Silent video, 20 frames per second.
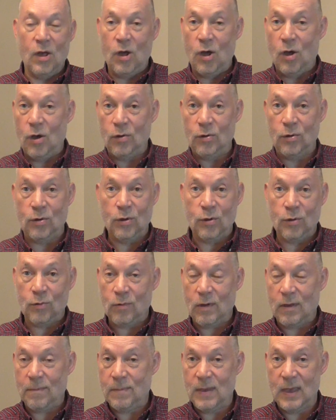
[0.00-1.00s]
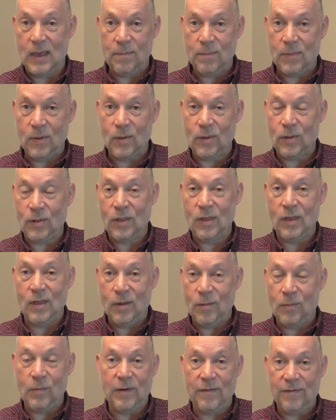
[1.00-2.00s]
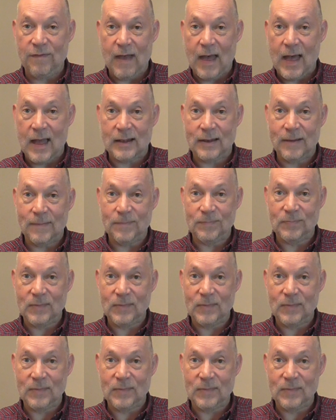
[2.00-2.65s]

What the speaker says: hungry people were fed.